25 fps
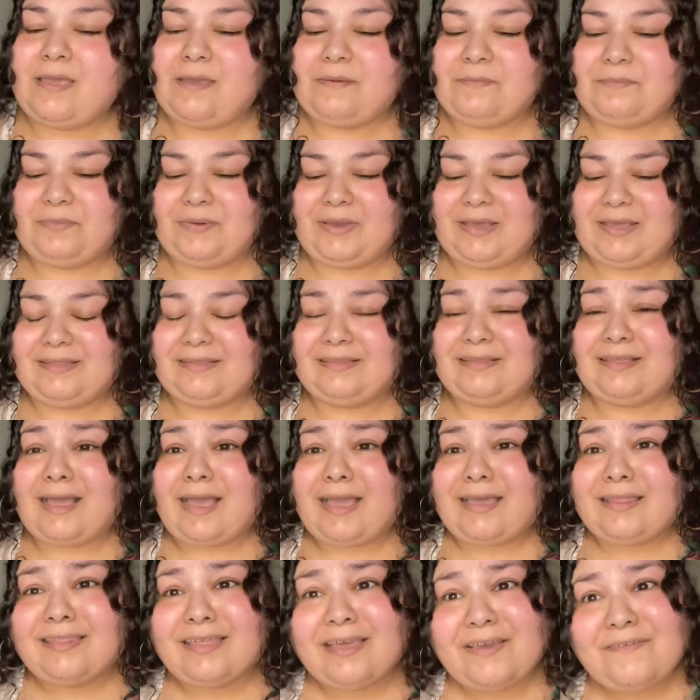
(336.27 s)
But
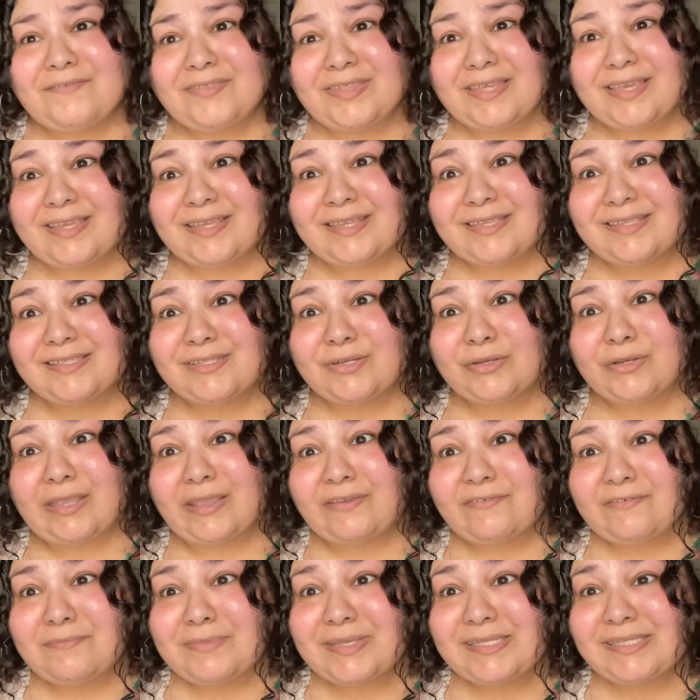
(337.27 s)
I love these, they're
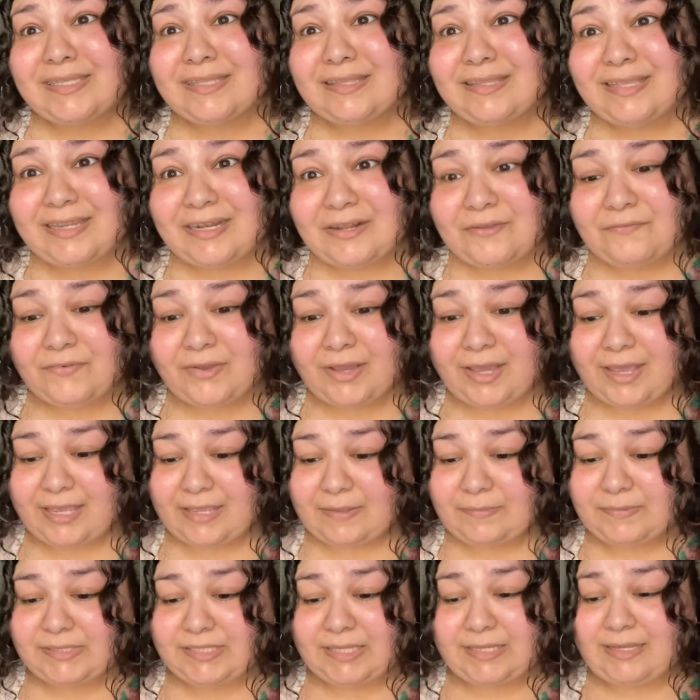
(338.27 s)
giving me Selena
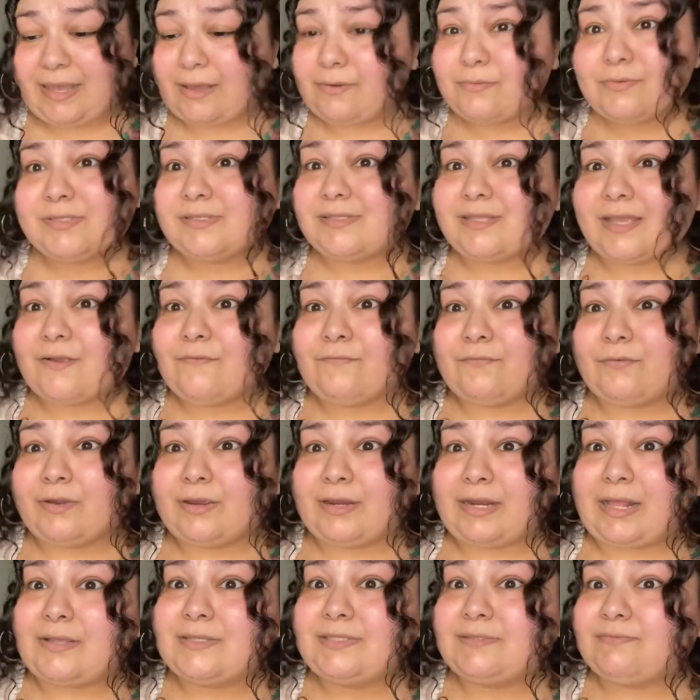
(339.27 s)
vibes. Like I was there for
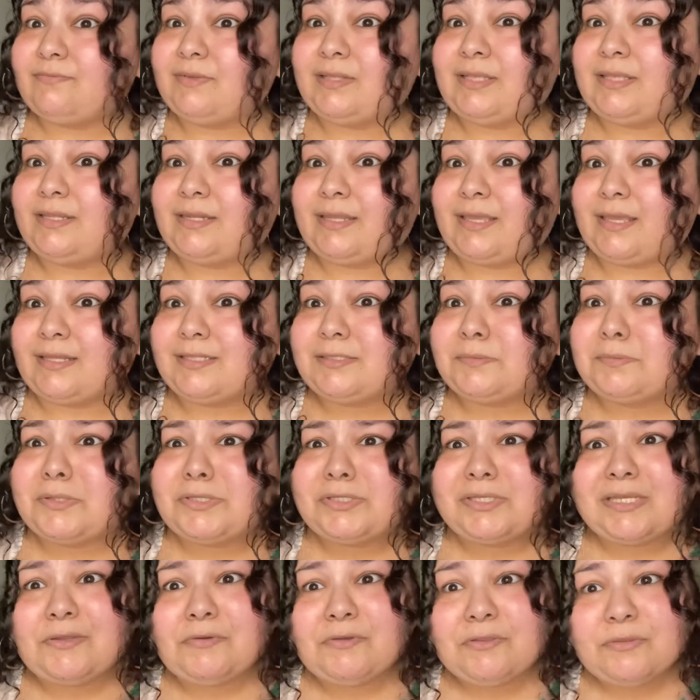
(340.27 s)
it, I was feeling it,
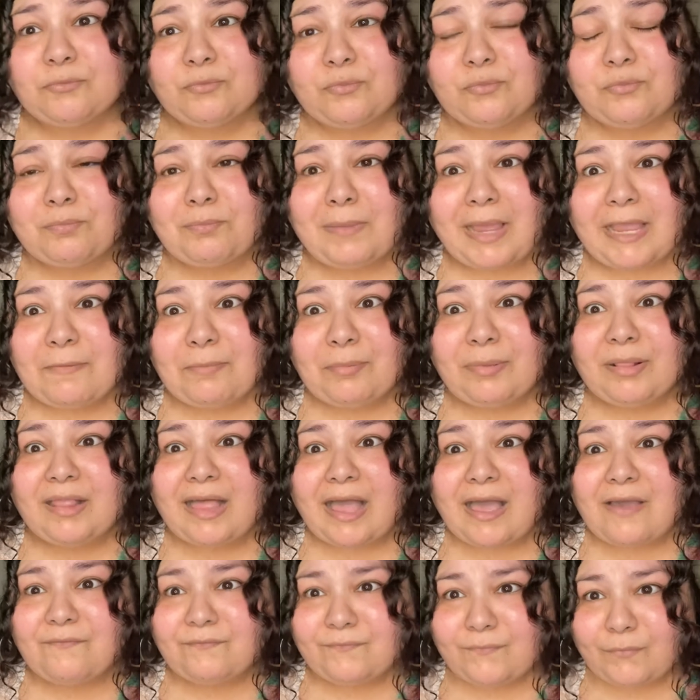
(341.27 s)
especially with my
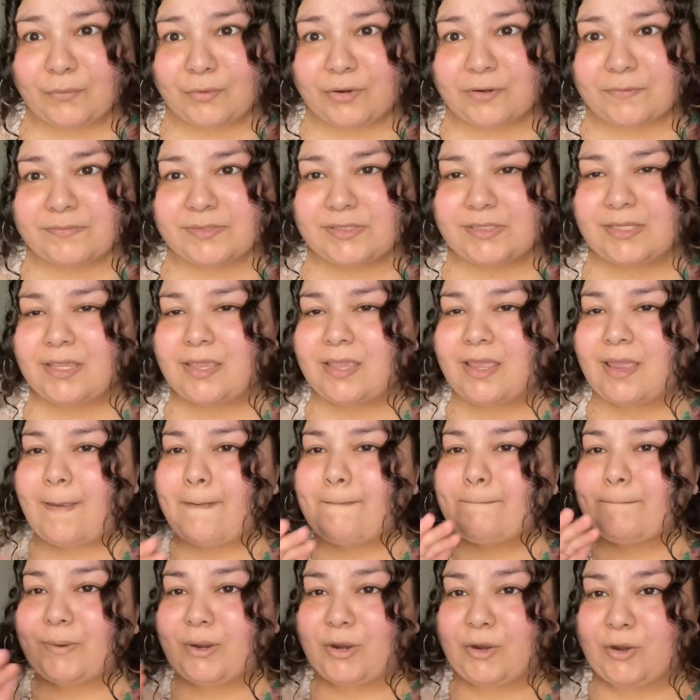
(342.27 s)
platforms,
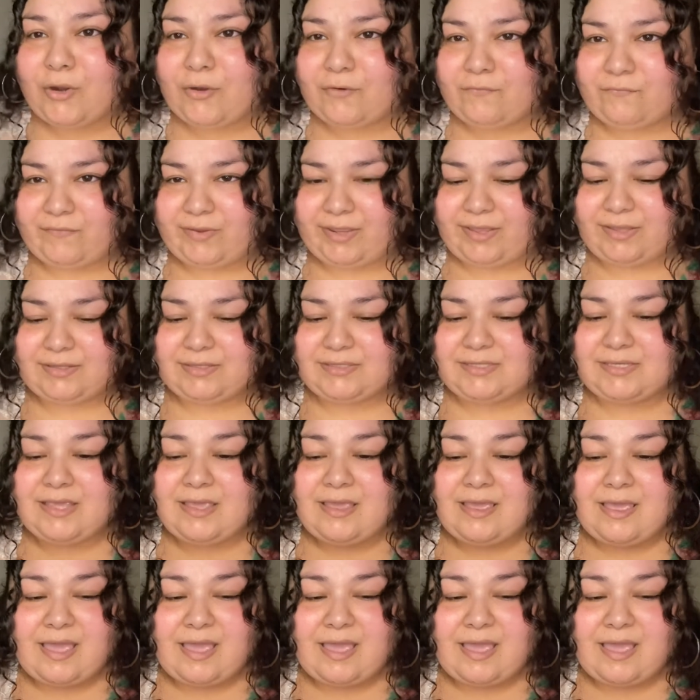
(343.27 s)
perfect.